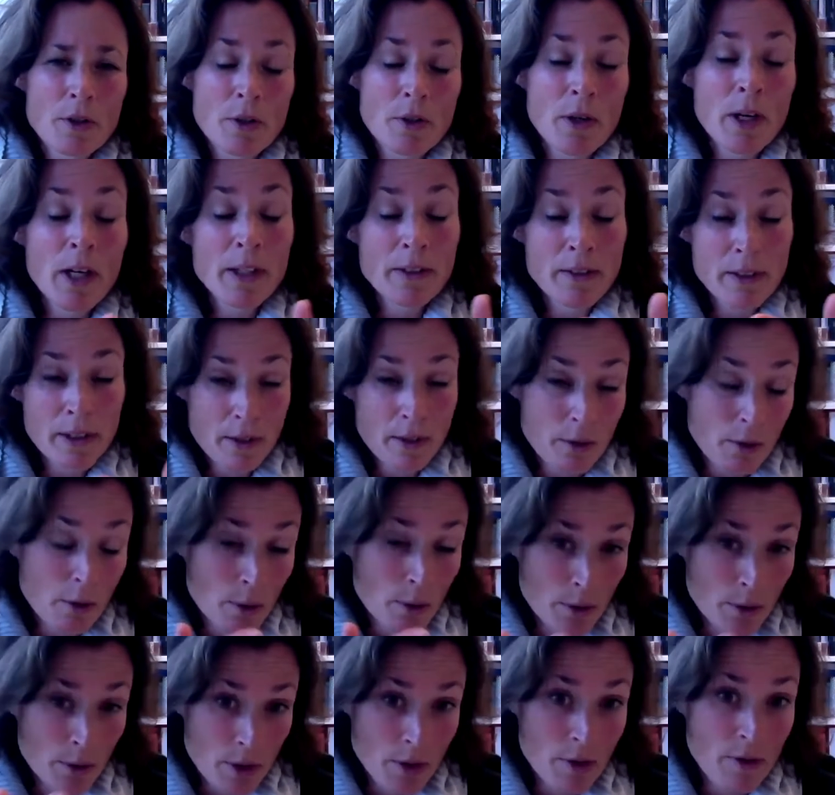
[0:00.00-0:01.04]
So I did
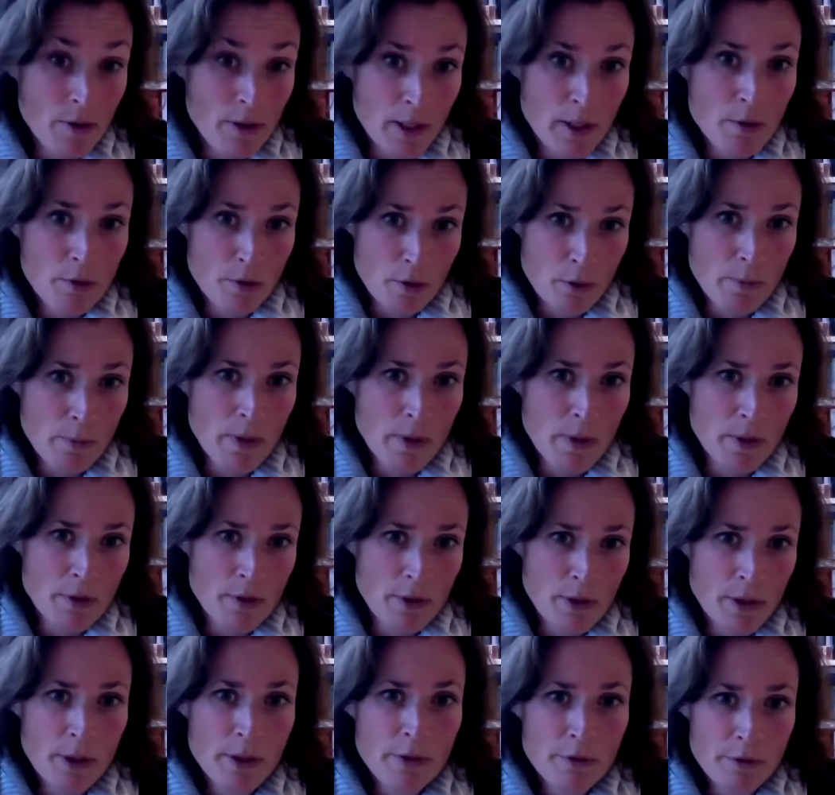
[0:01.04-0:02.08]
all these things for
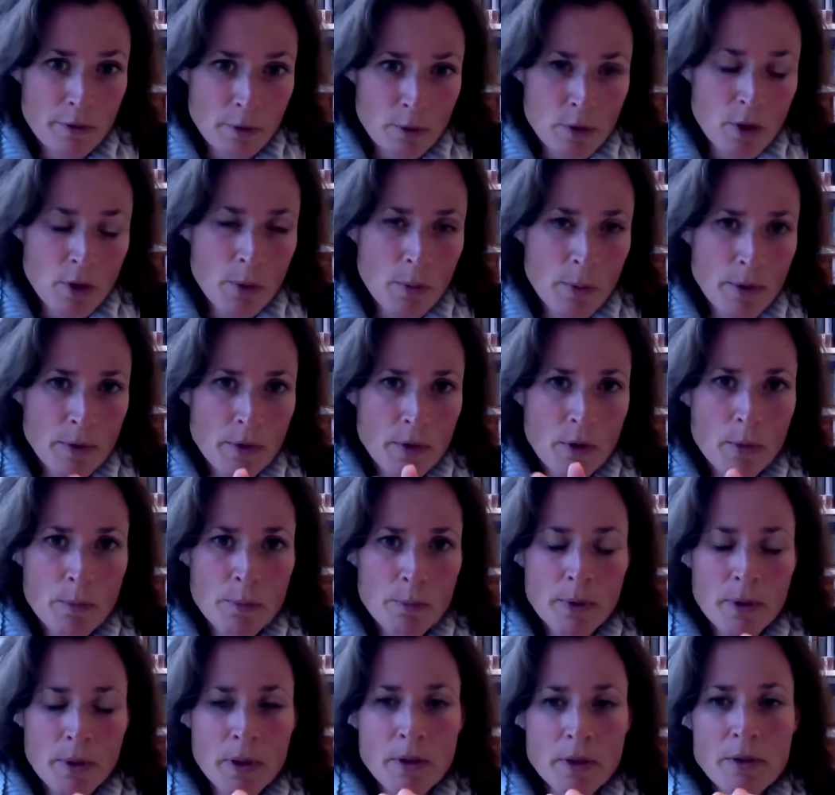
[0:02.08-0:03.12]
myself, also with
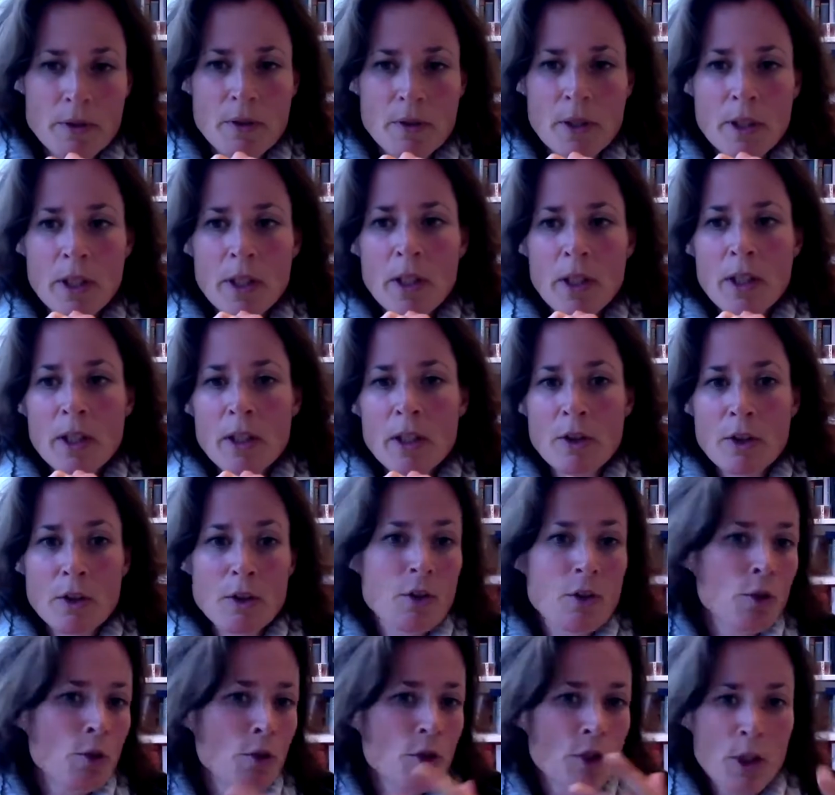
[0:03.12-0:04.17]
companies,
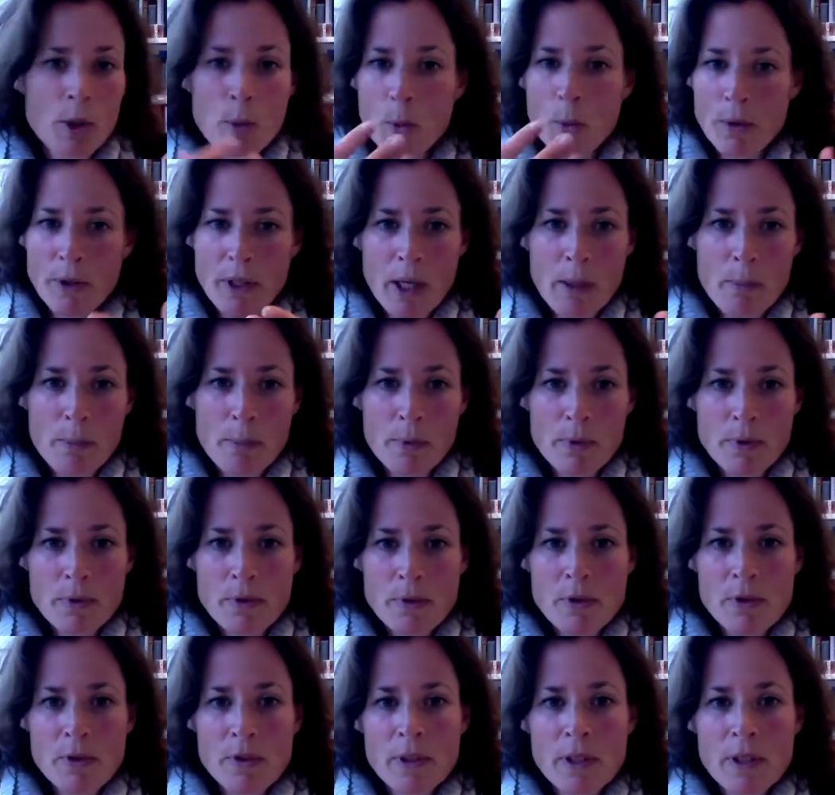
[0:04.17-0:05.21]
just to see what
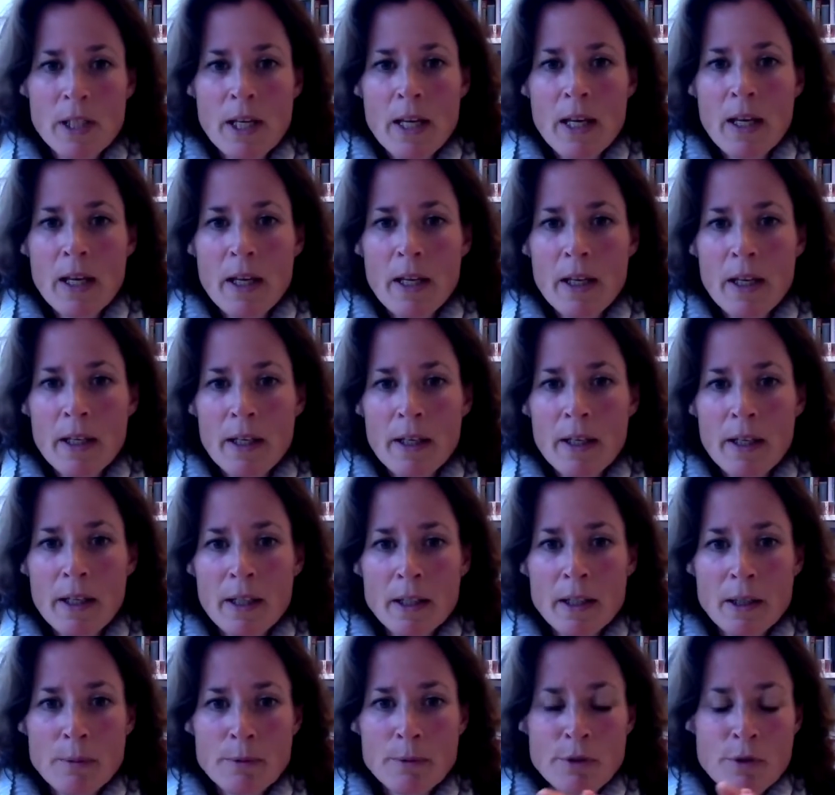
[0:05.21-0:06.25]
happens.
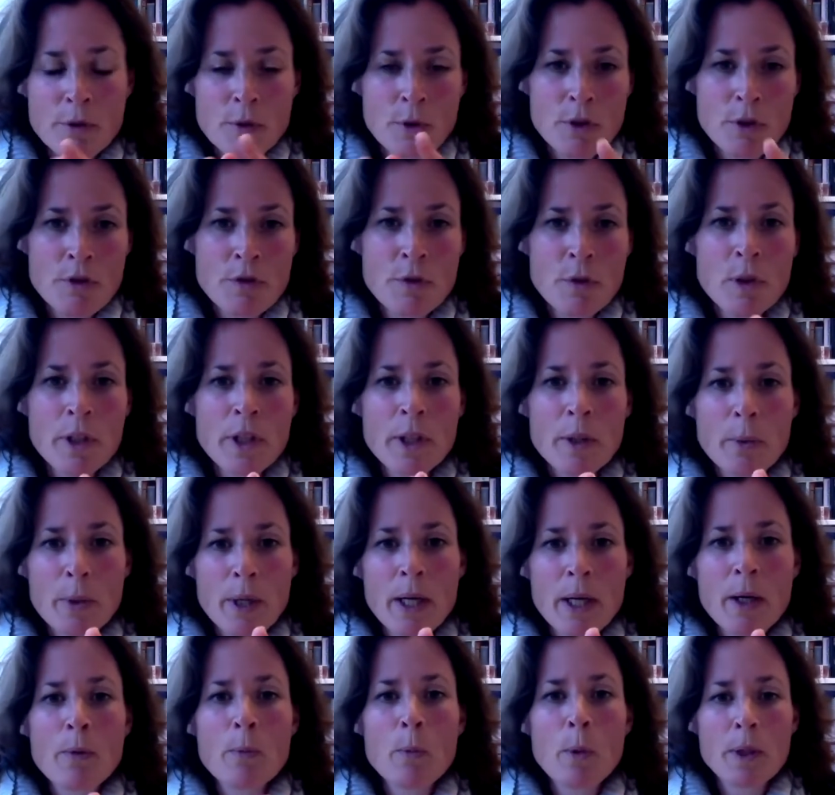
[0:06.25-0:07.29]
And I'm, of course, fully
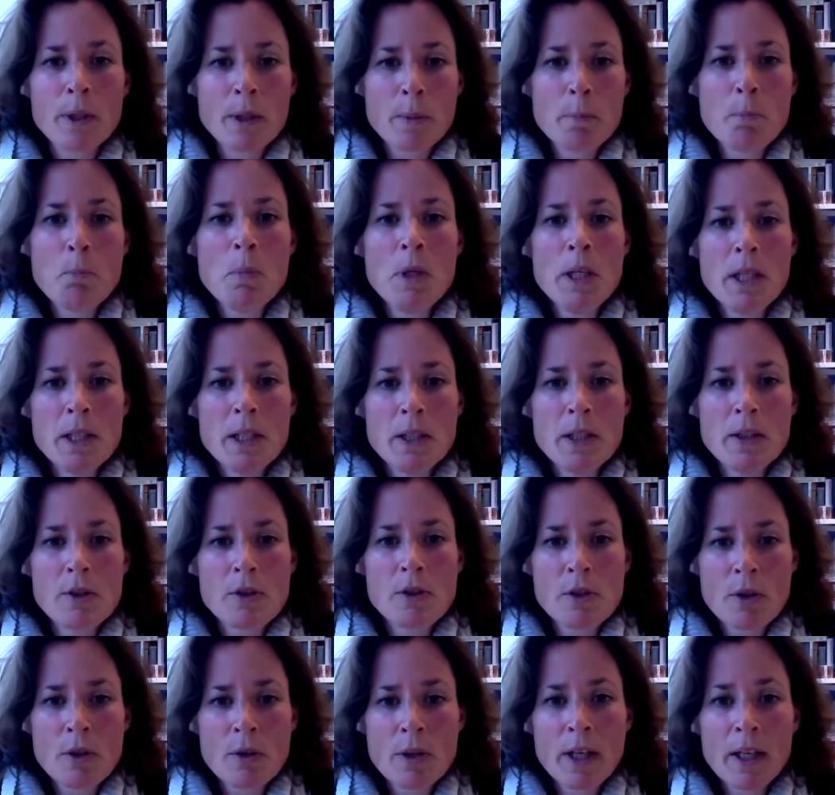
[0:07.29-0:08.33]
aware of what it means.
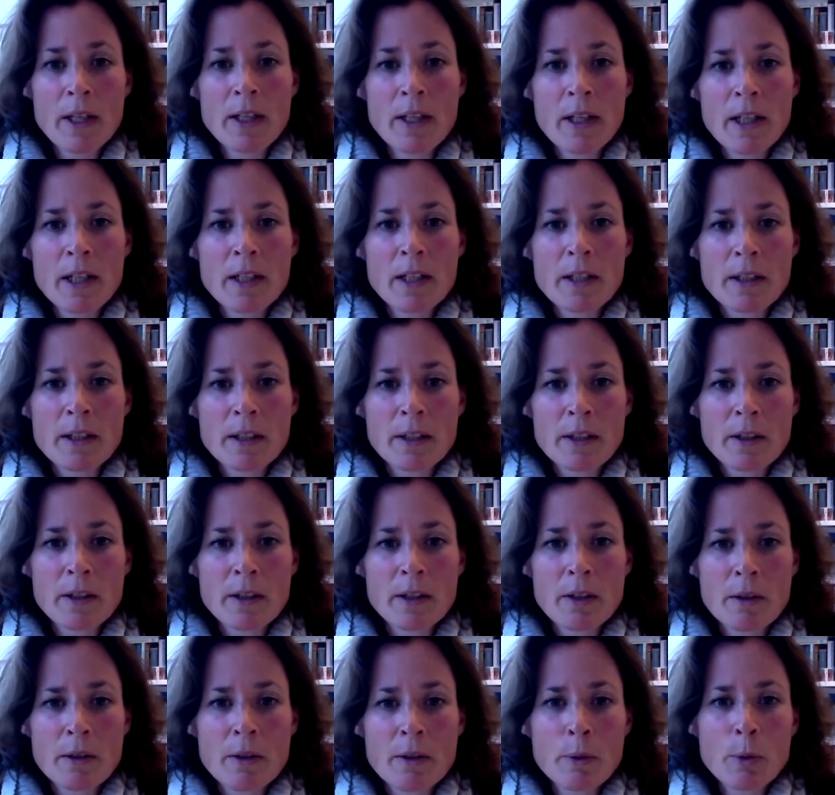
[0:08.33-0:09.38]
So I get
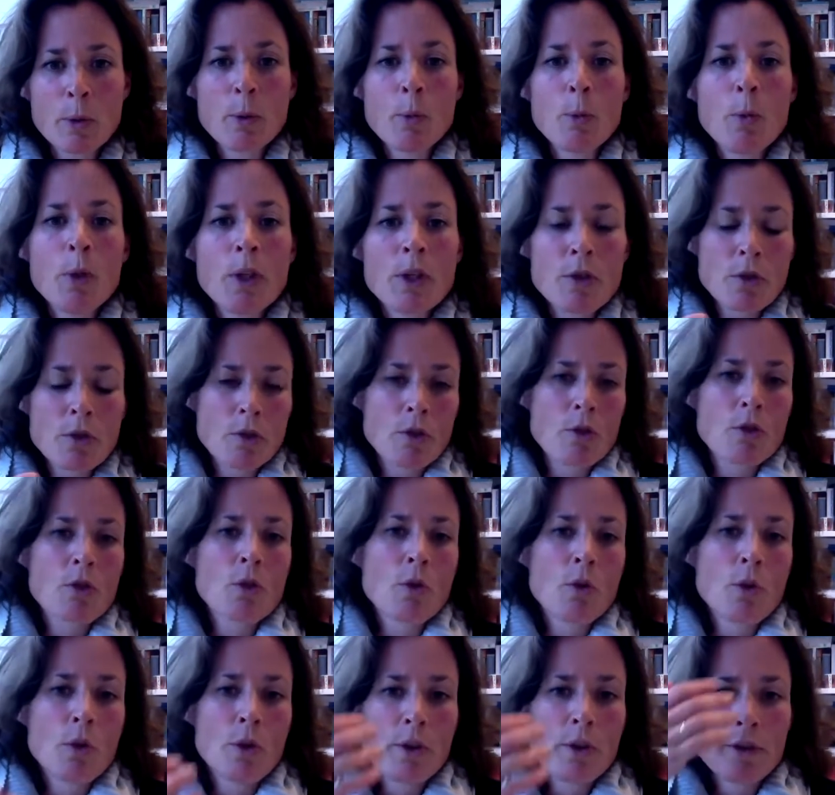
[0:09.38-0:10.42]
a risk
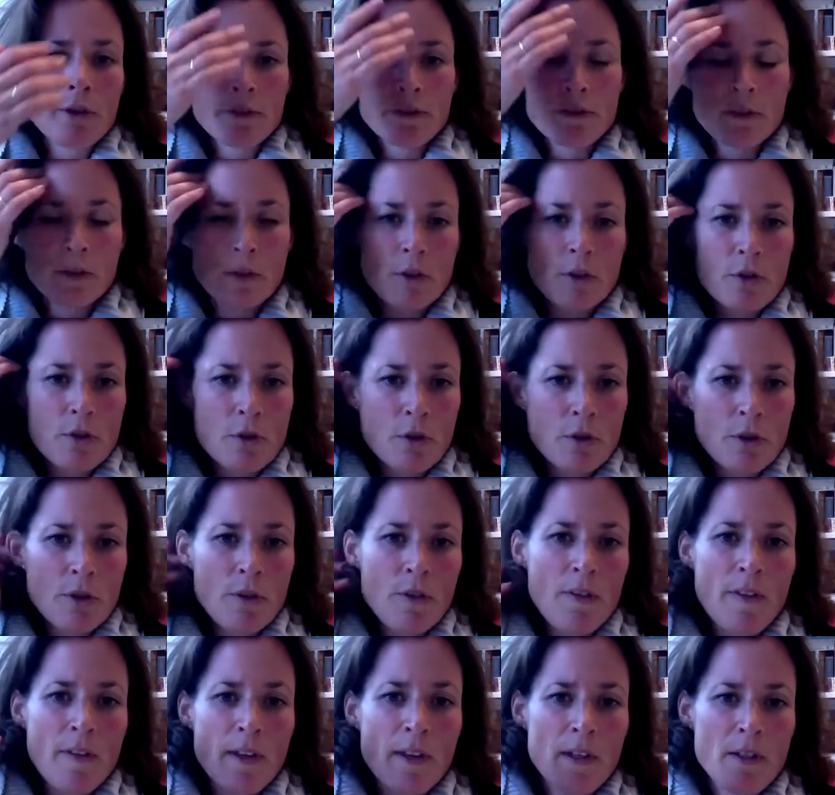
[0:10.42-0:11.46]
score for certain
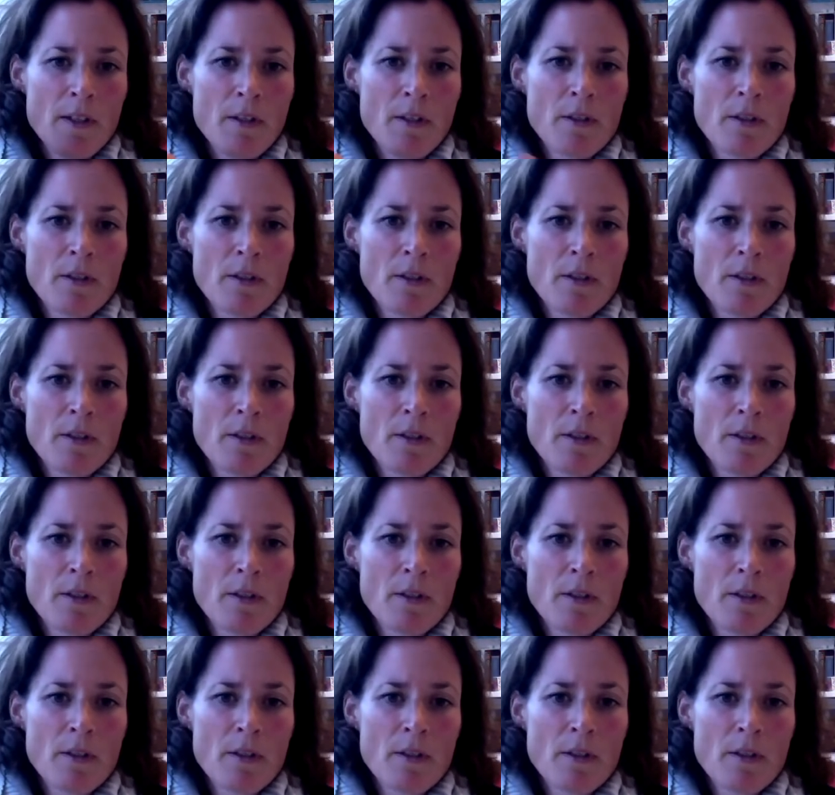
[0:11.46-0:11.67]
things.